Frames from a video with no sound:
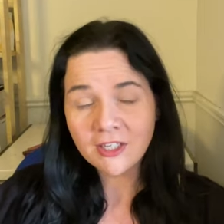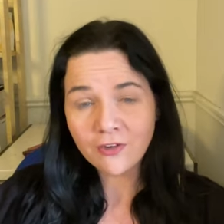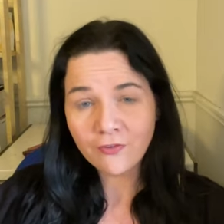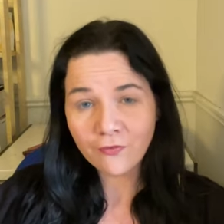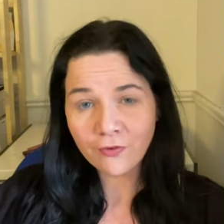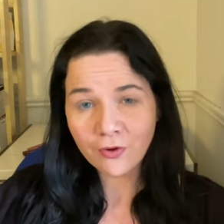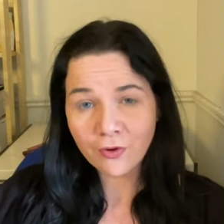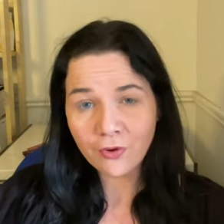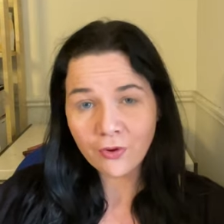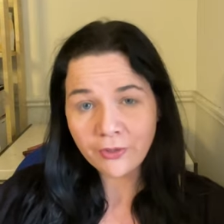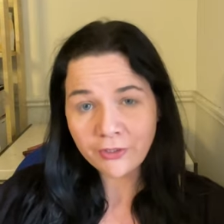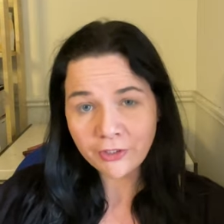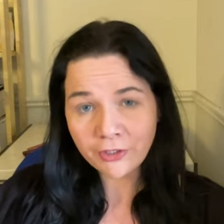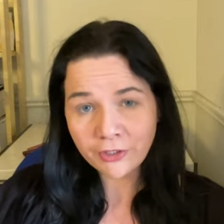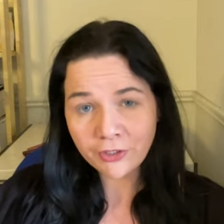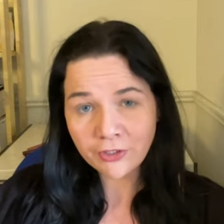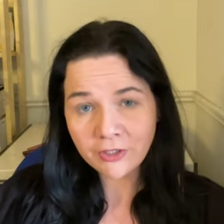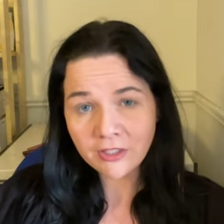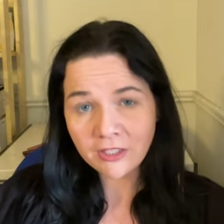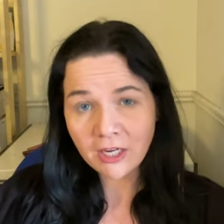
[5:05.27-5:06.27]
different
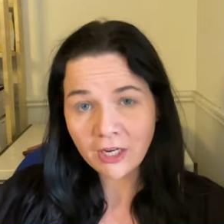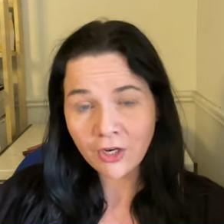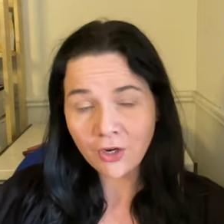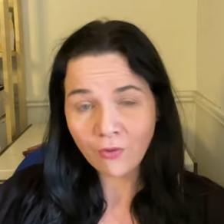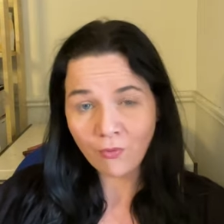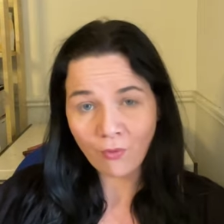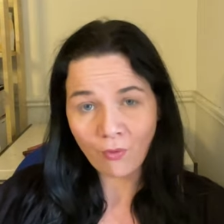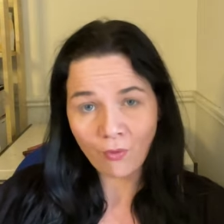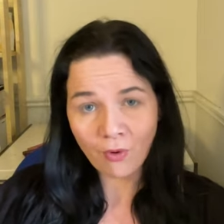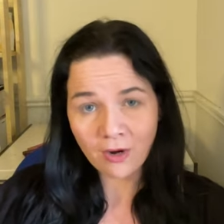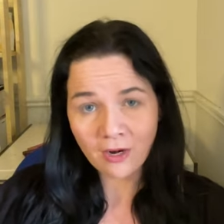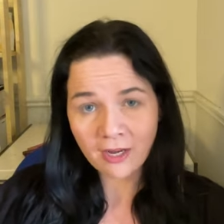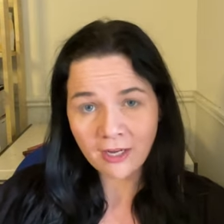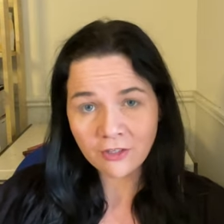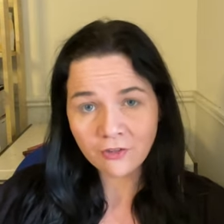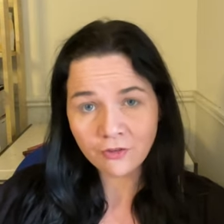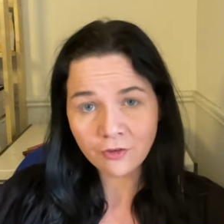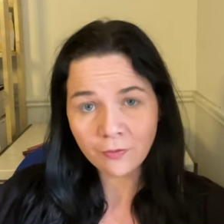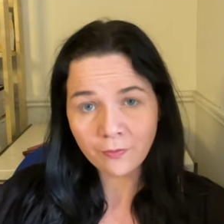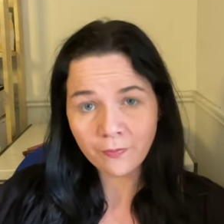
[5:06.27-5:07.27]
cultures in your own
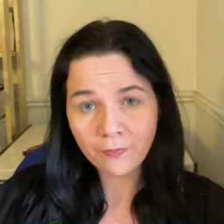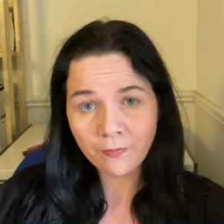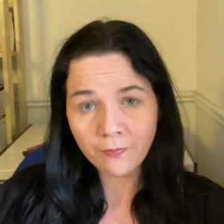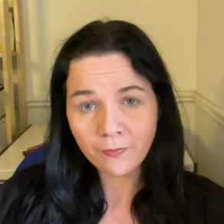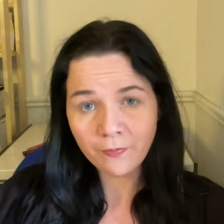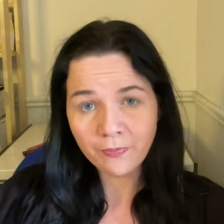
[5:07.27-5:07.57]
classroom.